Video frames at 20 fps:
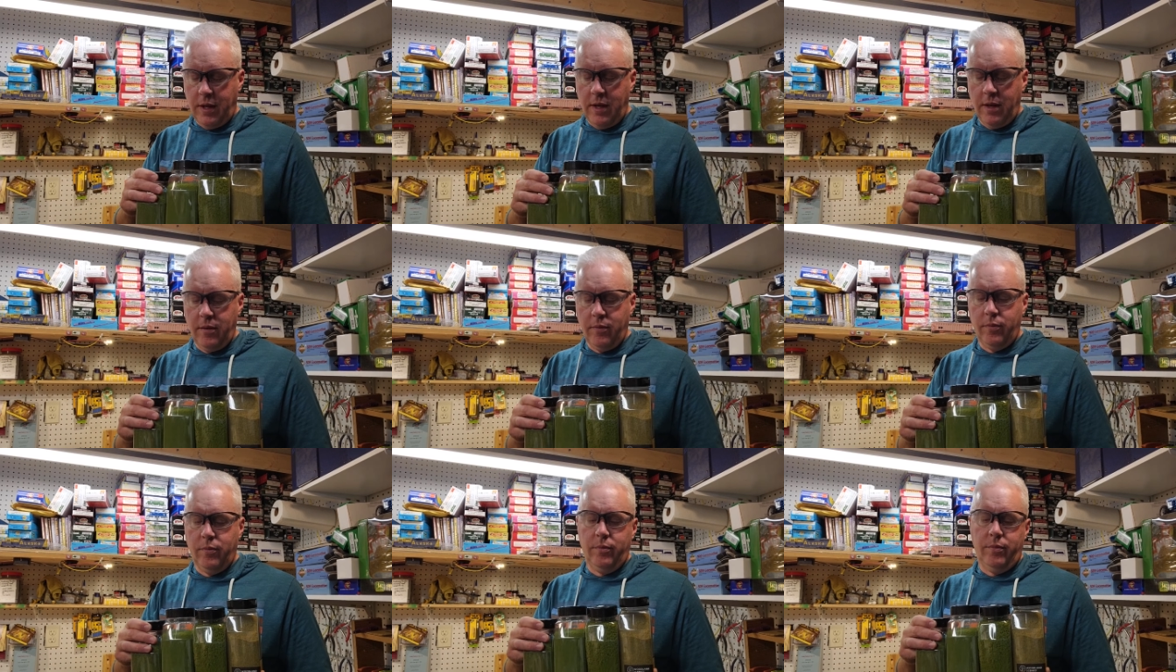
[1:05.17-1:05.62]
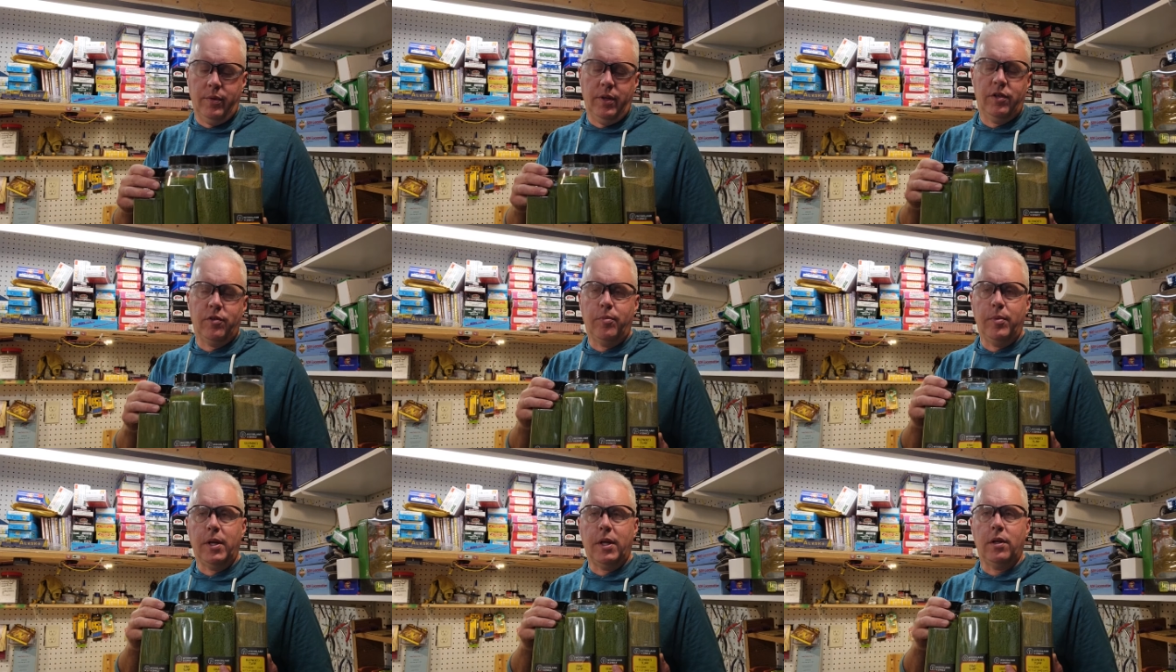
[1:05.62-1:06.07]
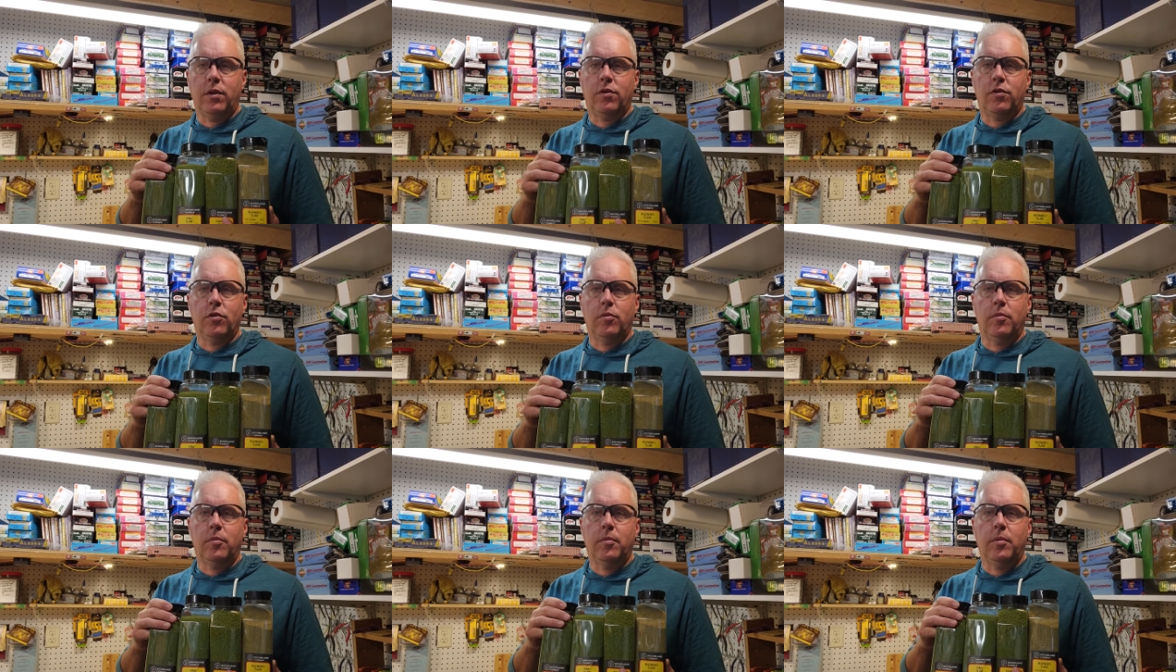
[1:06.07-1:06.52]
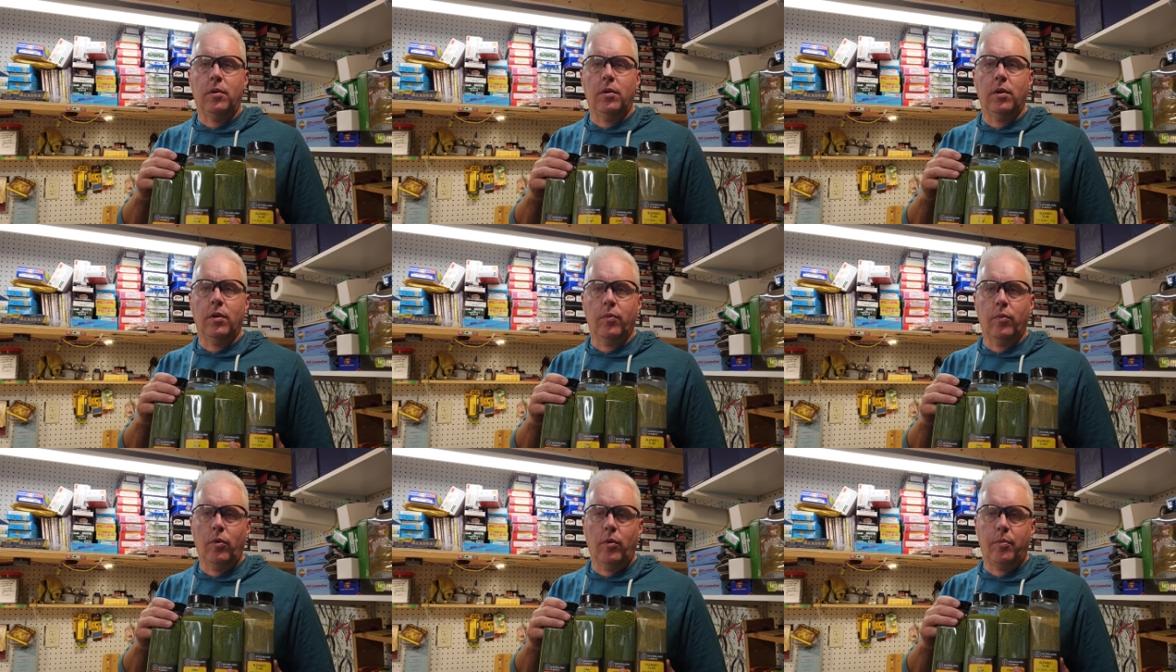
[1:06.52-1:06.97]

uh, these will be consumable, and